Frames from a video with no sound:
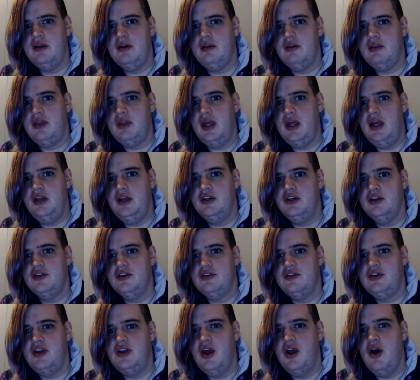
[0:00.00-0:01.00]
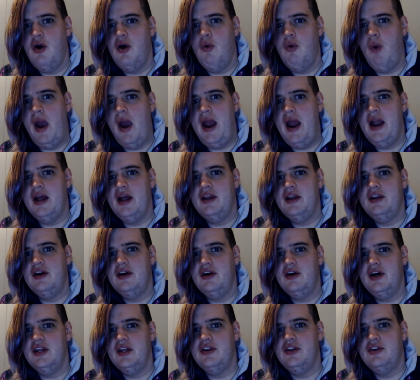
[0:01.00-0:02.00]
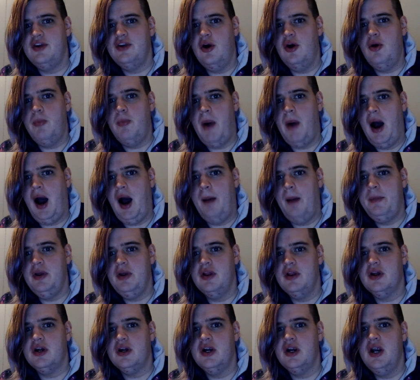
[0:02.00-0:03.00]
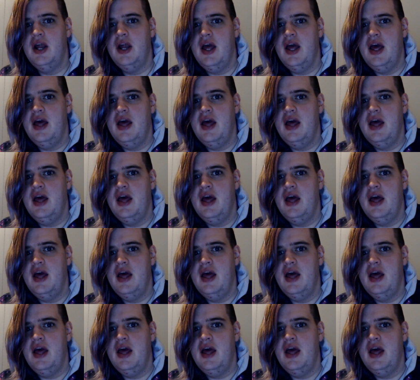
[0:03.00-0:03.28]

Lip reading: They just wait until it's so popular